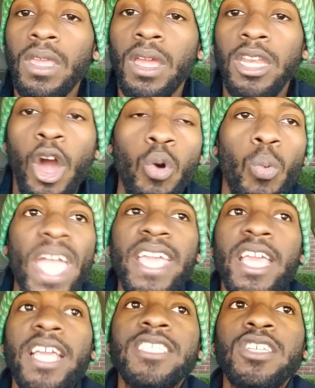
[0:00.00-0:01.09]
Don't wait
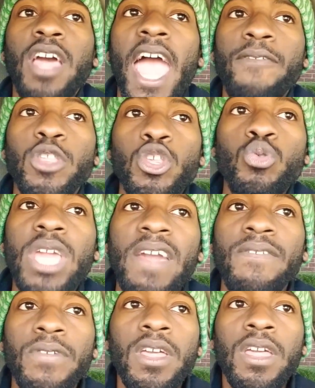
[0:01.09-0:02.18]
until after you give
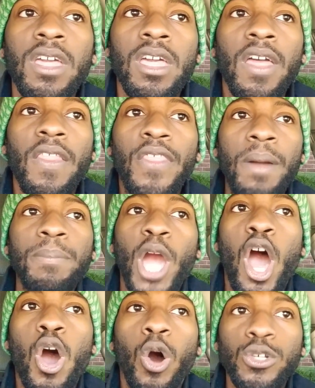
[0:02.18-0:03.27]
them
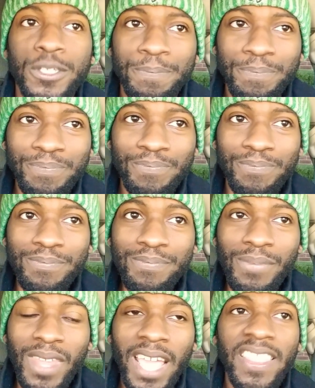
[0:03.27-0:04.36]
calls
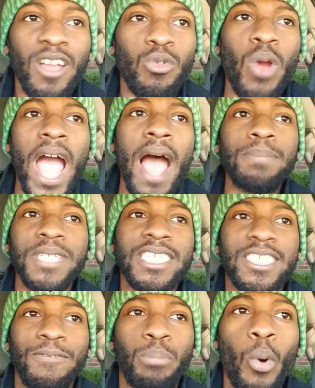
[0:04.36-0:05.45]
that robs us
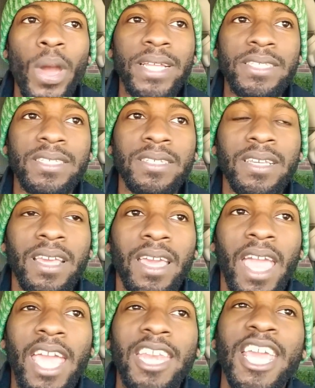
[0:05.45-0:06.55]
of points,
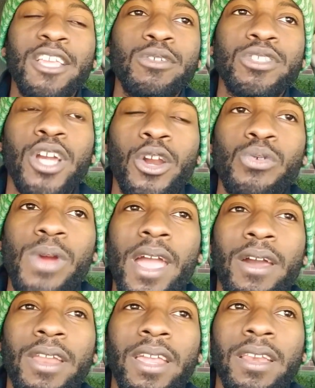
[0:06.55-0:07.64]
and then you turn
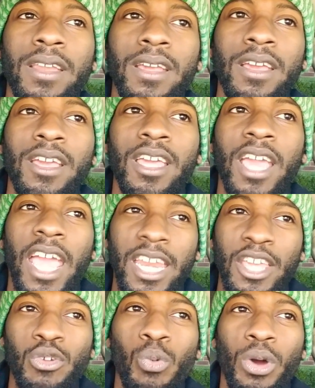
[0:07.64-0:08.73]
around and then
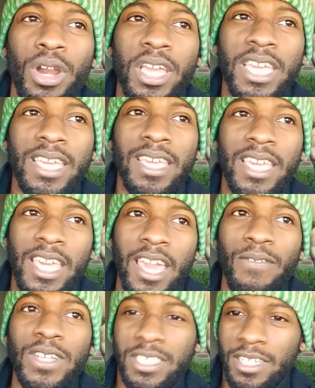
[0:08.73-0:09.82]
you want to give
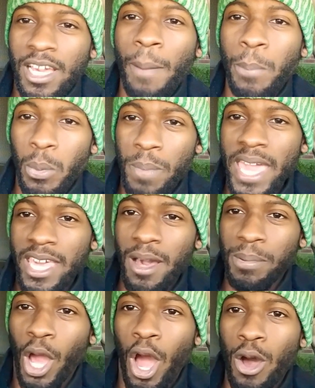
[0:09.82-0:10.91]
us a couple makeup
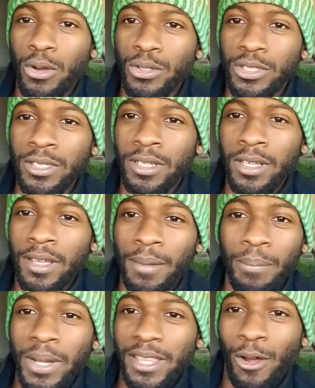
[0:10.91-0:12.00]
calls,
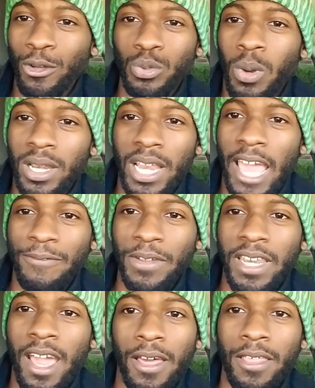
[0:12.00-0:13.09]
but those weren't life or
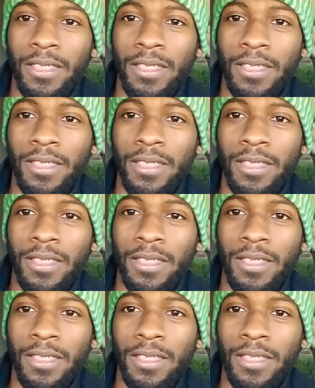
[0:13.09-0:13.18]
death.